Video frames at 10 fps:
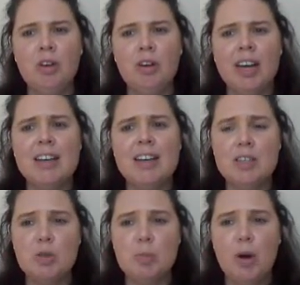All right, guys,
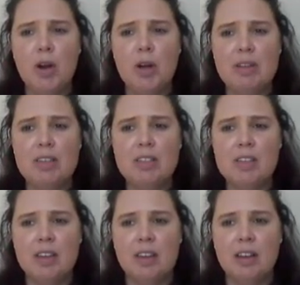this poem
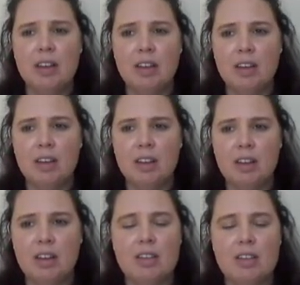is
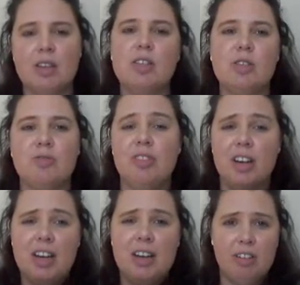it's it's
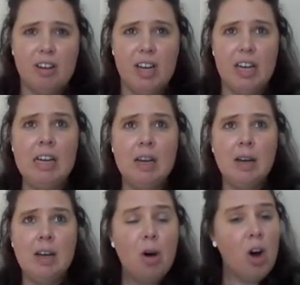very, very
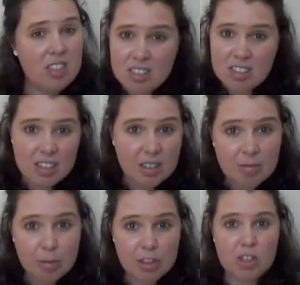positive,
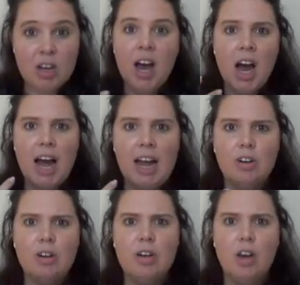which I
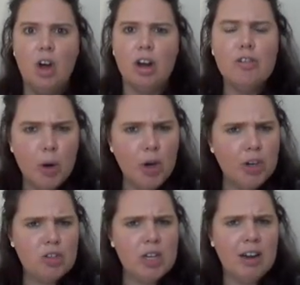know a lot of
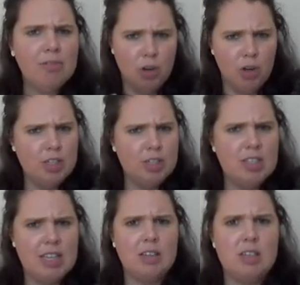poetry I've
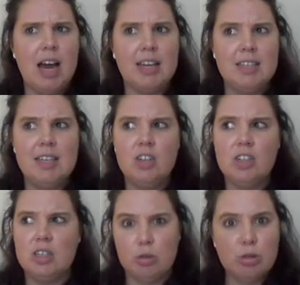noticed that I
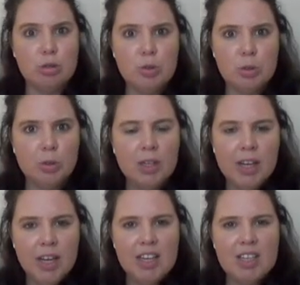teach in school
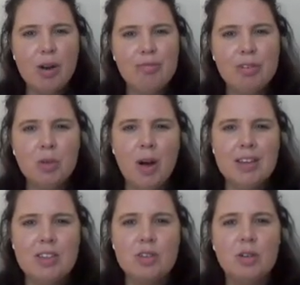is often
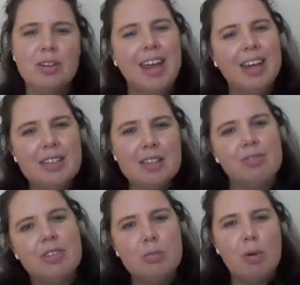quite
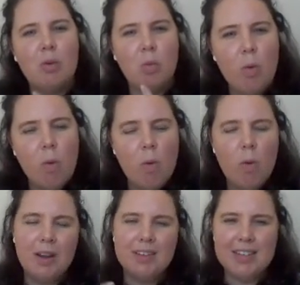negative. It's about
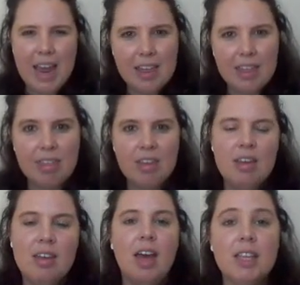war and death.
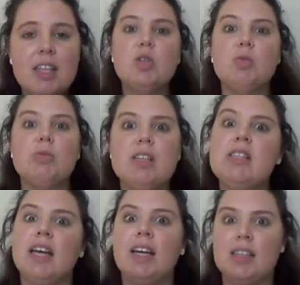And this one
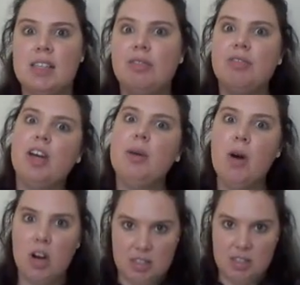is, like I said, very
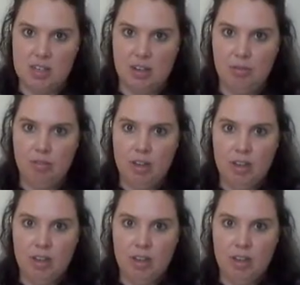positive.